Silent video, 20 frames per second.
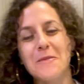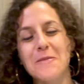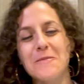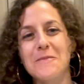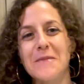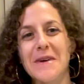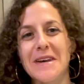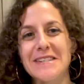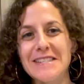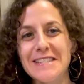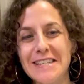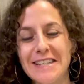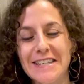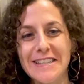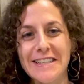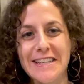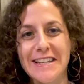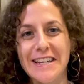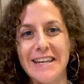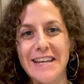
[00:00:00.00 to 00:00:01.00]

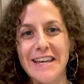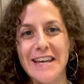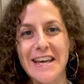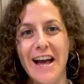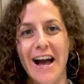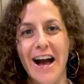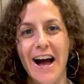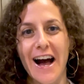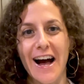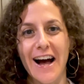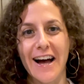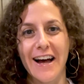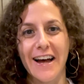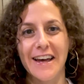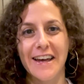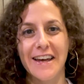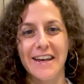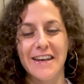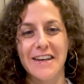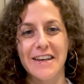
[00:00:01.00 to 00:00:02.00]
Basically,
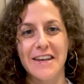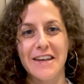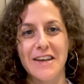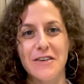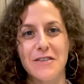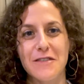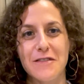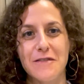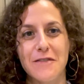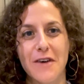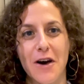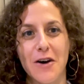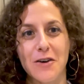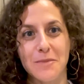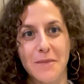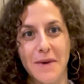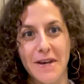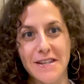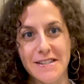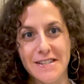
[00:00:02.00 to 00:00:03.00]
I
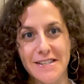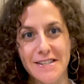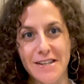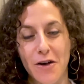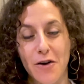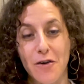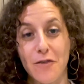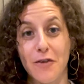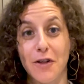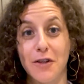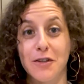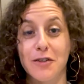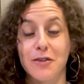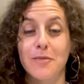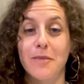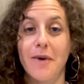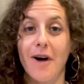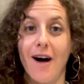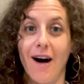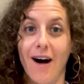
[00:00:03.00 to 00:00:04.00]
found myself a little
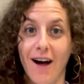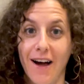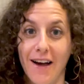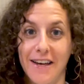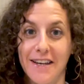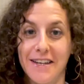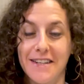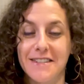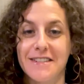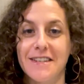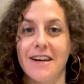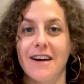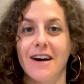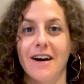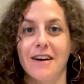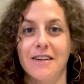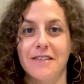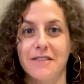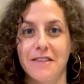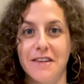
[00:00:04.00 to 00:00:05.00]
behind
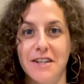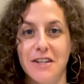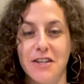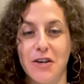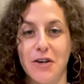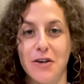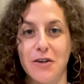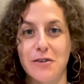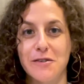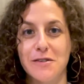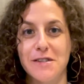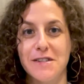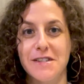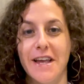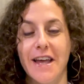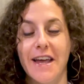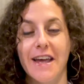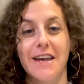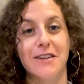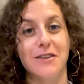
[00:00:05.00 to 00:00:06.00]
on videos.
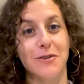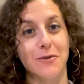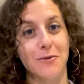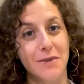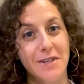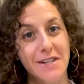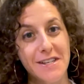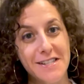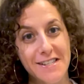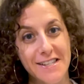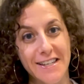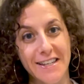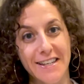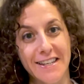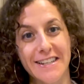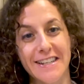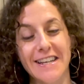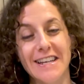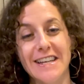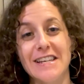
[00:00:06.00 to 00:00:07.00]
The
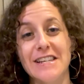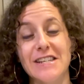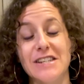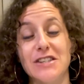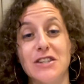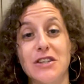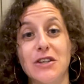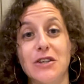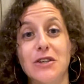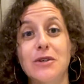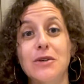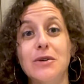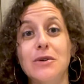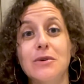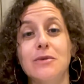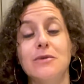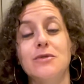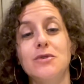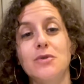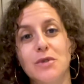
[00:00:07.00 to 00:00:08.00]
reason is the
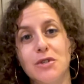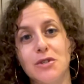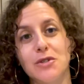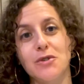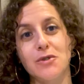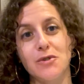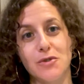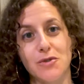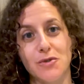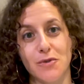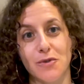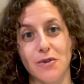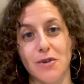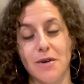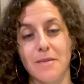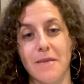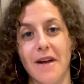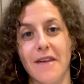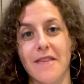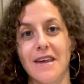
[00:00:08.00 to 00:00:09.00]
huge winter
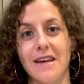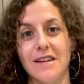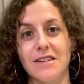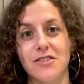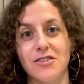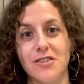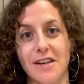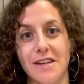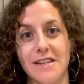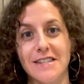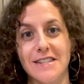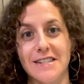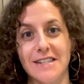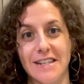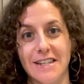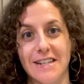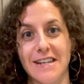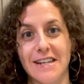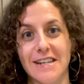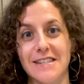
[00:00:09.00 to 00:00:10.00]
storm that just
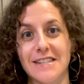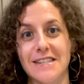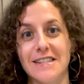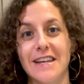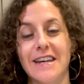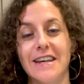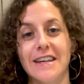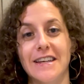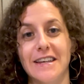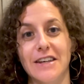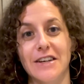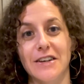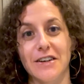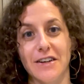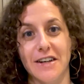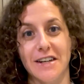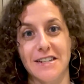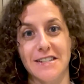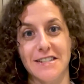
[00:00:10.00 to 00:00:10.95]
hit us here in